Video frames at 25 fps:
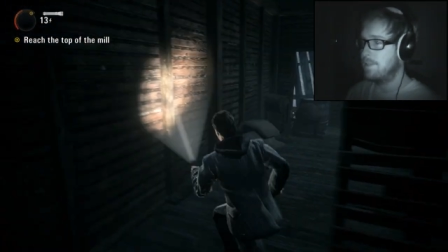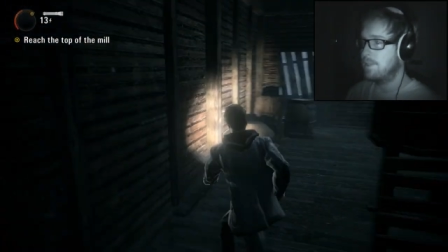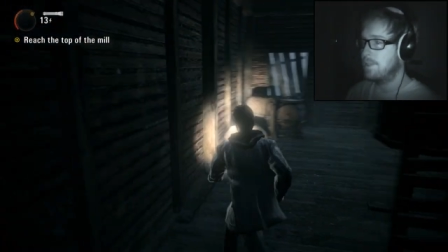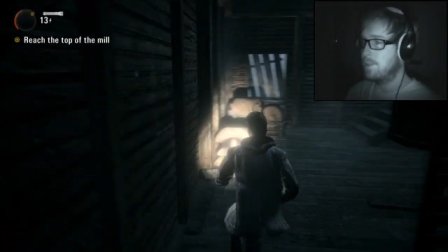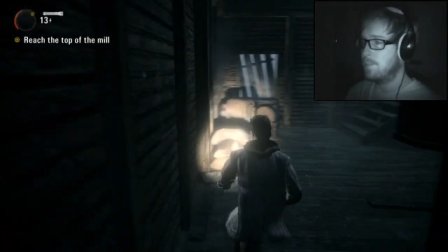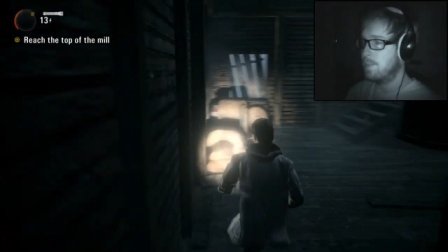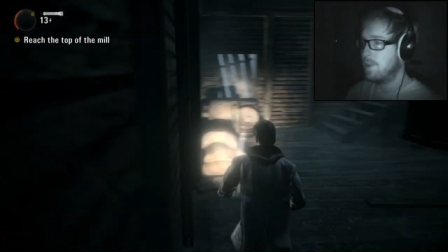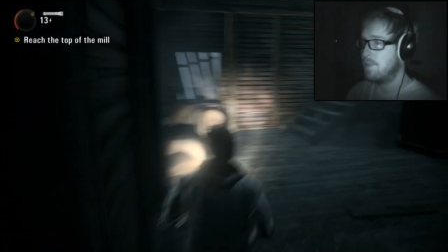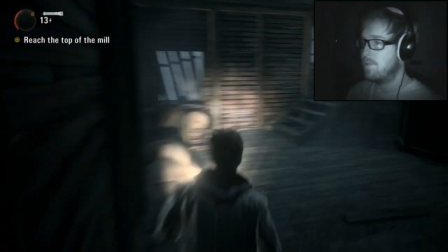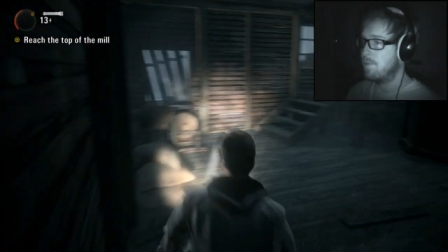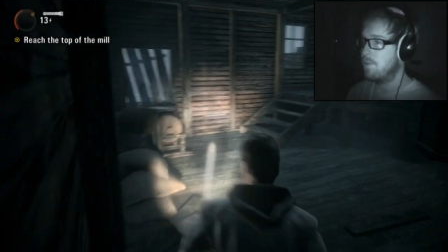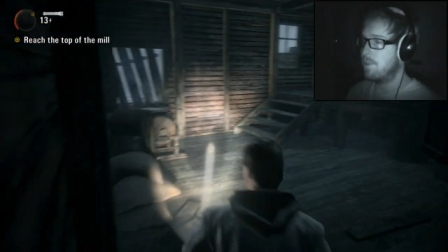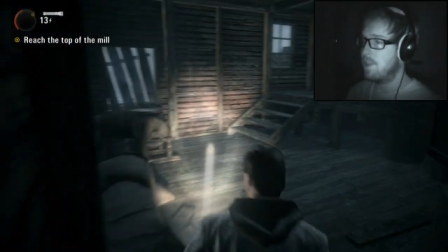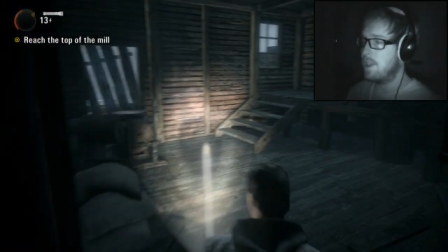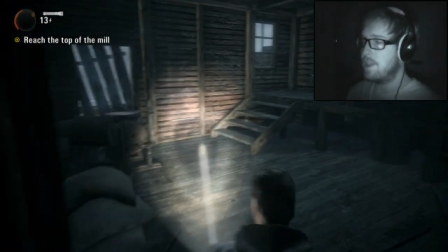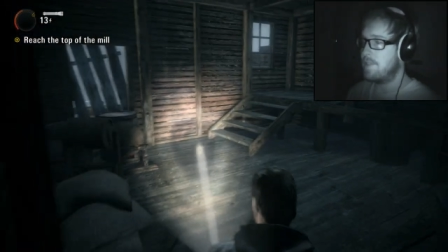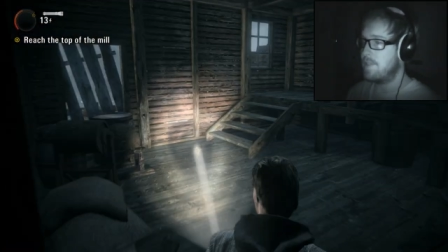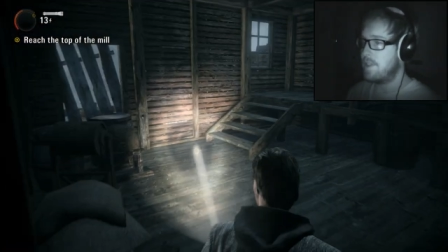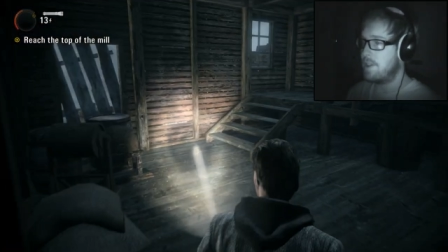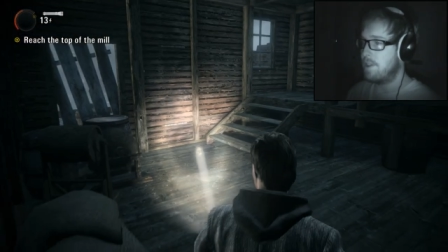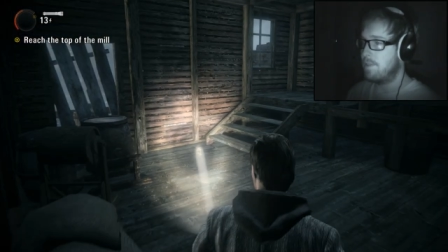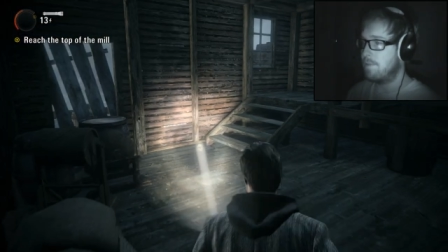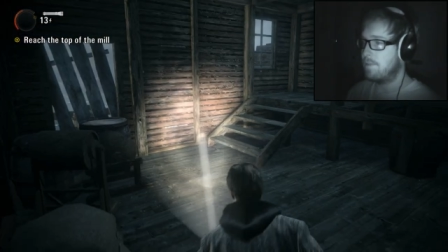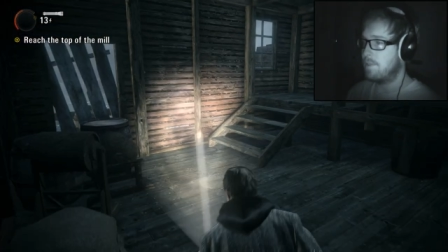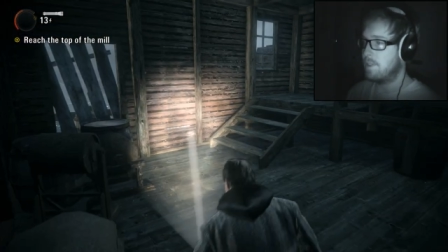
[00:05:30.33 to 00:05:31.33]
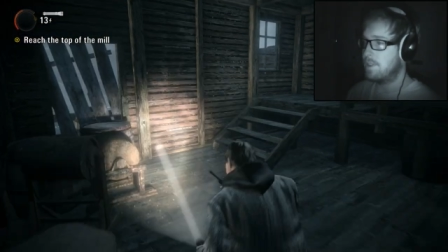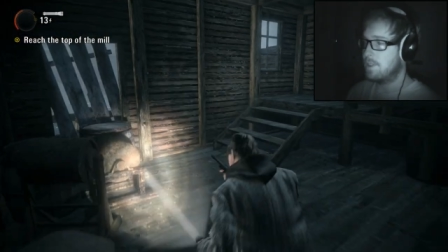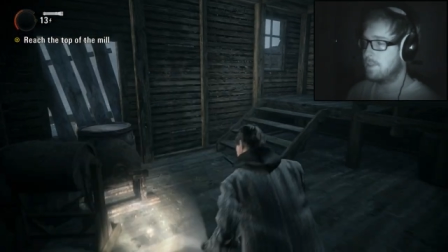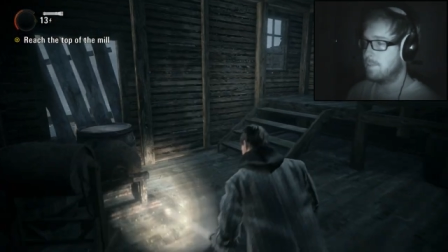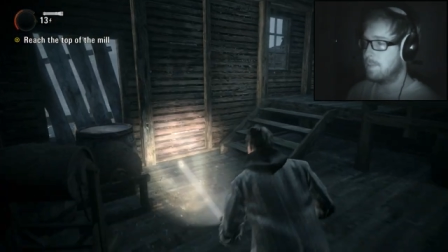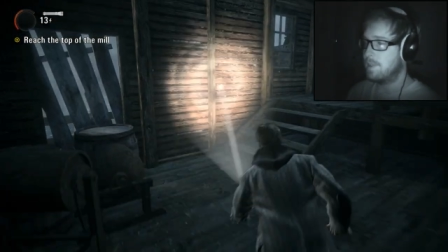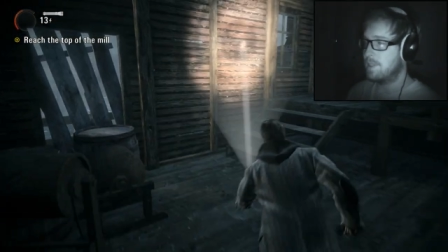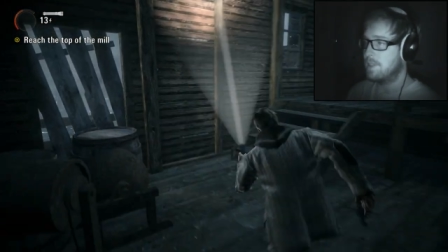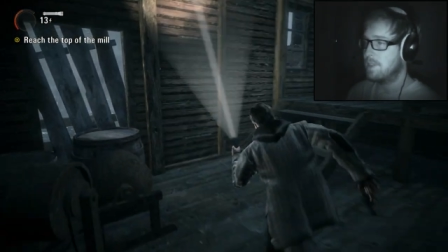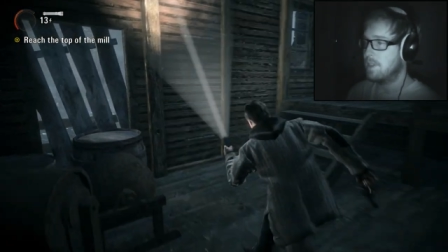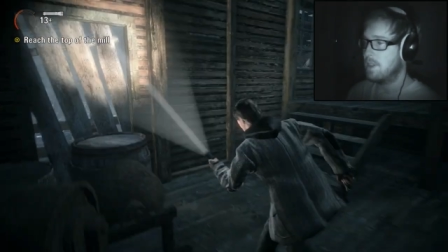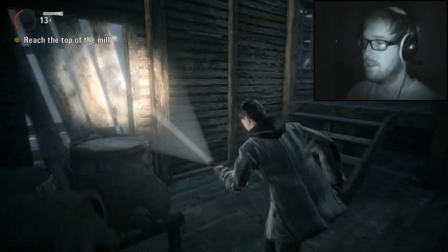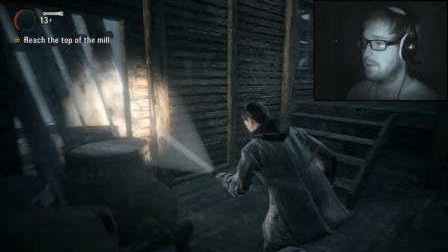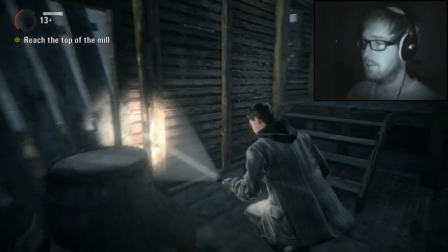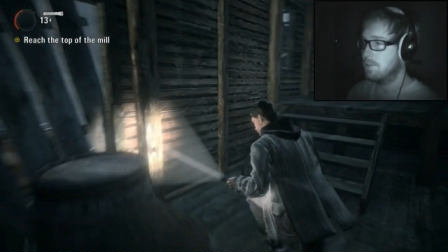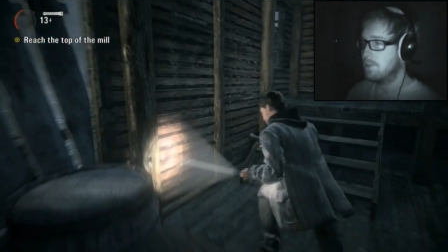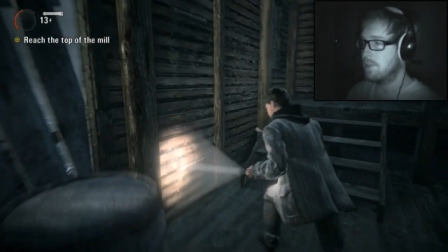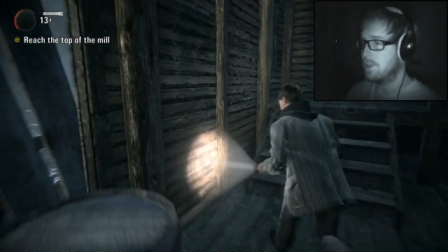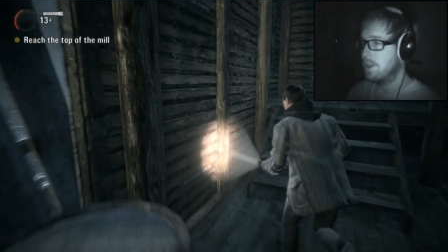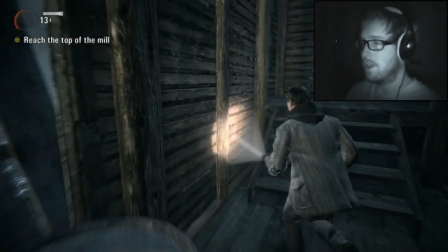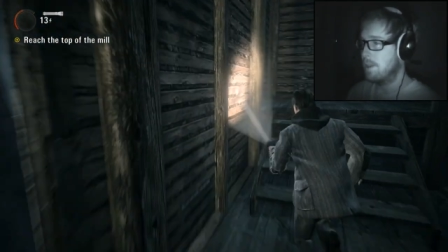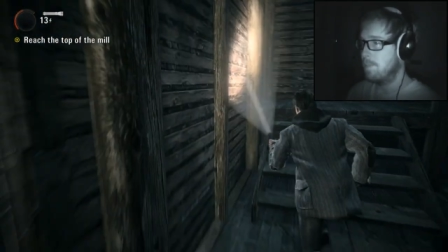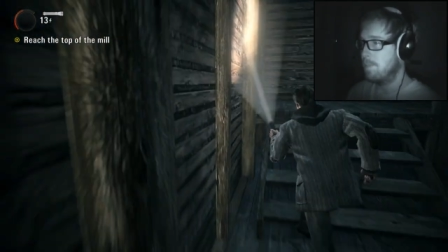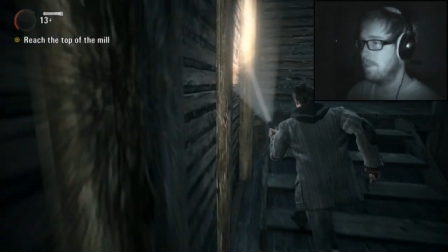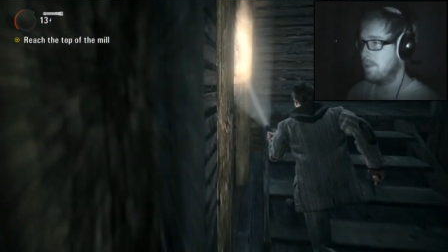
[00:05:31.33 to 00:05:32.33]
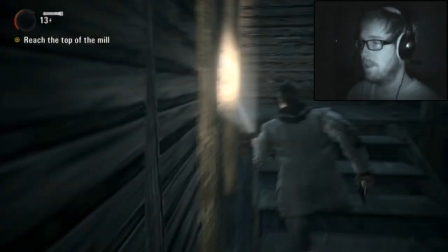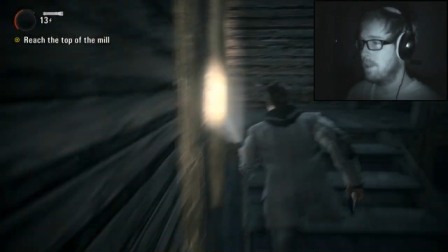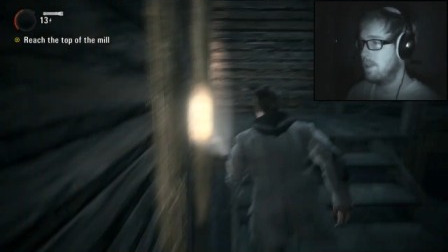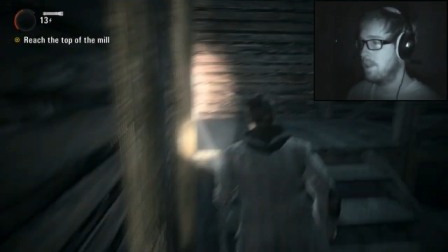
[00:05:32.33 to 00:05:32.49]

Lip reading: It's been right there in front of me this whole time.